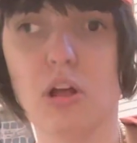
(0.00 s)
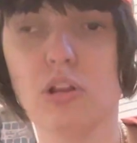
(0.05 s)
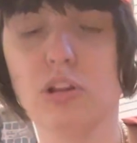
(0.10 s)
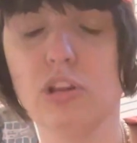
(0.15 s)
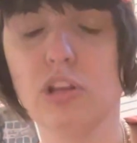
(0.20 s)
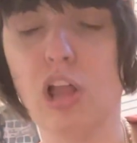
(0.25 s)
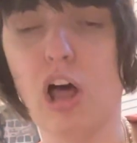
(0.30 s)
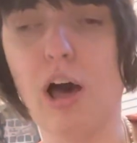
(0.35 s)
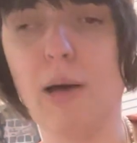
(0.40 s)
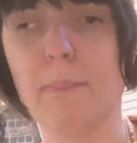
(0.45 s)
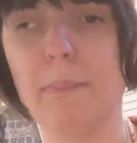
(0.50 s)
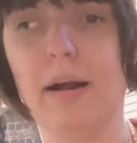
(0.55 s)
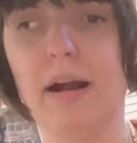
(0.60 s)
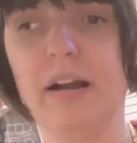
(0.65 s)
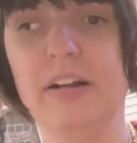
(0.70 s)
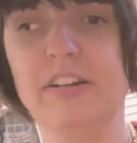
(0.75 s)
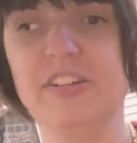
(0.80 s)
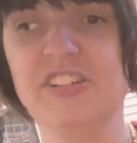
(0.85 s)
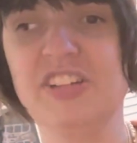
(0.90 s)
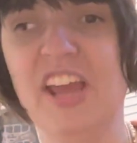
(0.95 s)

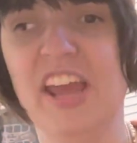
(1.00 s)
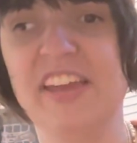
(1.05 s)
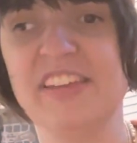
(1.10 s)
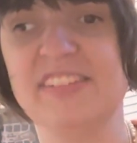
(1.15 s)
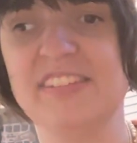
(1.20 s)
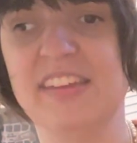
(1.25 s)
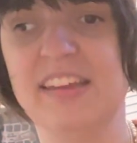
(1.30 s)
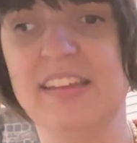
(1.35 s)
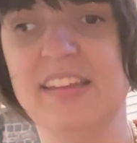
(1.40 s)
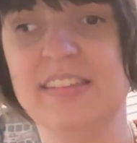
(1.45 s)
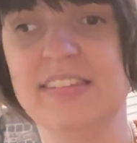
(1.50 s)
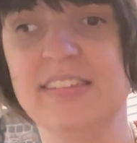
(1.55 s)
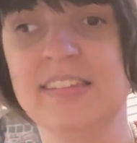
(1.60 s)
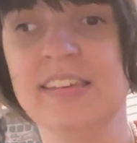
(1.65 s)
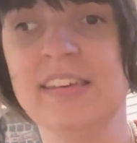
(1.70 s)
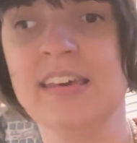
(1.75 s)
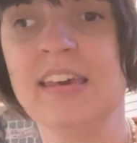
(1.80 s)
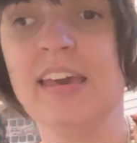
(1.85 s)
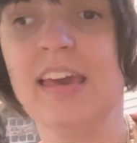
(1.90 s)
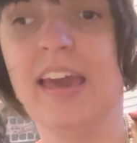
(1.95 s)
Lombard chased it
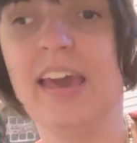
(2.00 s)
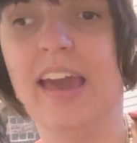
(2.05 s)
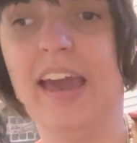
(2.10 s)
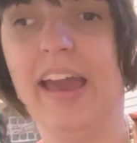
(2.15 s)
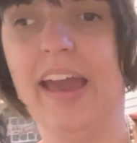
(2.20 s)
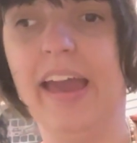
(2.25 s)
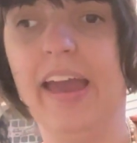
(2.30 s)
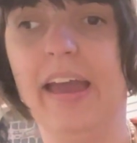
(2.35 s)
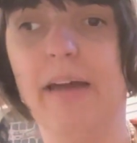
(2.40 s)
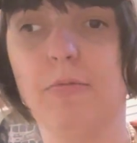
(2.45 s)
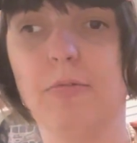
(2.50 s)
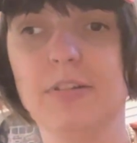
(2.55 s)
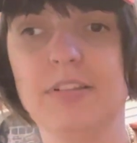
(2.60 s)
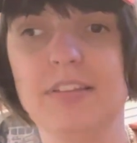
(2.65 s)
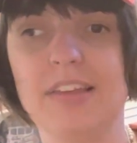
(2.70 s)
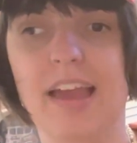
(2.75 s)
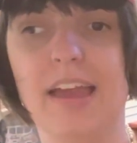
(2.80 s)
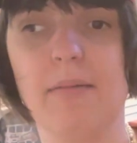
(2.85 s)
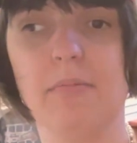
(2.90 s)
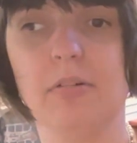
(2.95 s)
and was
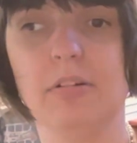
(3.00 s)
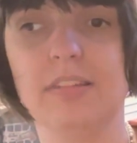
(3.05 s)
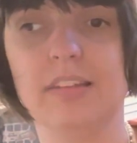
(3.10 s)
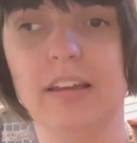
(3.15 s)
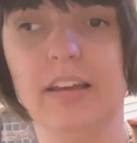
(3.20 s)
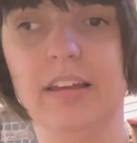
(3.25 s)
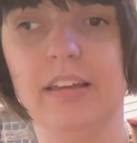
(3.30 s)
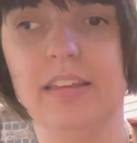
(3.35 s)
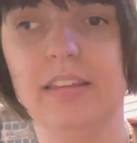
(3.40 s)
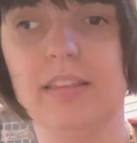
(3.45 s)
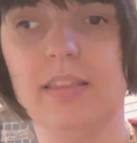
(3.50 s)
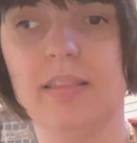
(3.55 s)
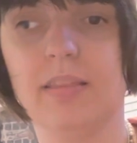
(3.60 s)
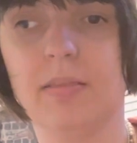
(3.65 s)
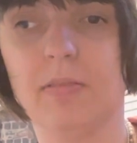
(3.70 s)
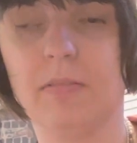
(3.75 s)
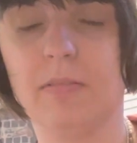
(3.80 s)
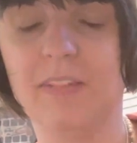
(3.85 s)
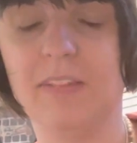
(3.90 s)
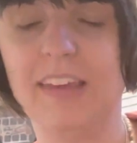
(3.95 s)
able to
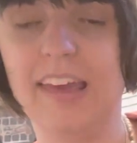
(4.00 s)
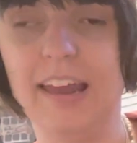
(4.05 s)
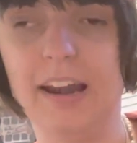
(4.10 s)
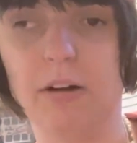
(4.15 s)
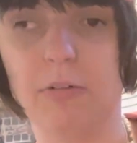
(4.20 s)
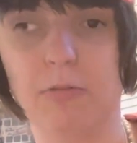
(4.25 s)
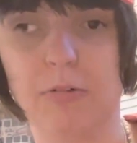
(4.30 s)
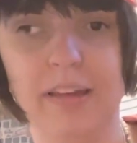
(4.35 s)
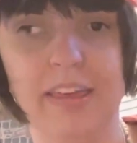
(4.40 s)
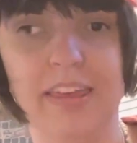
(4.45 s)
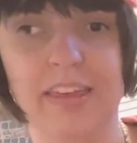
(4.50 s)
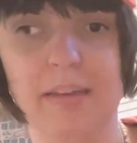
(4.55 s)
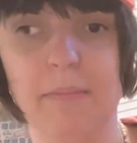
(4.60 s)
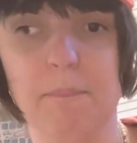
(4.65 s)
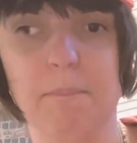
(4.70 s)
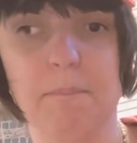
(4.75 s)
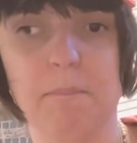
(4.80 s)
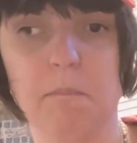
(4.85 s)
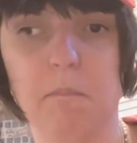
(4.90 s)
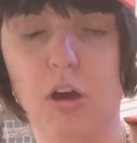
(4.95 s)
get a
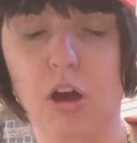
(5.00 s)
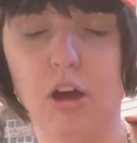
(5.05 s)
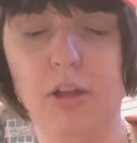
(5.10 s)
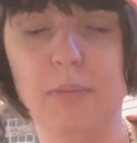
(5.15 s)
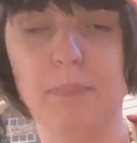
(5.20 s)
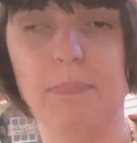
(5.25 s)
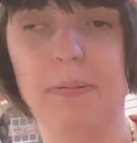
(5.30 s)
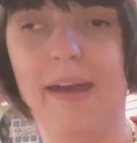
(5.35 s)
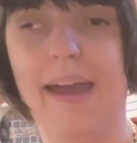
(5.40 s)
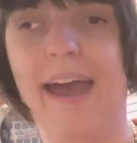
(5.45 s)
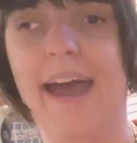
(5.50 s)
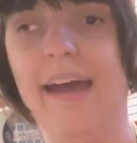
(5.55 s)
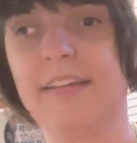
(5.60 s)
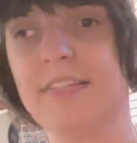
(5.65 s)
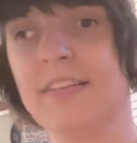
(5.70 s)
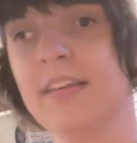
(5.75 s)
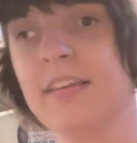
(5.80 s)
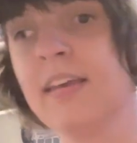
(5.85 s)
really good pass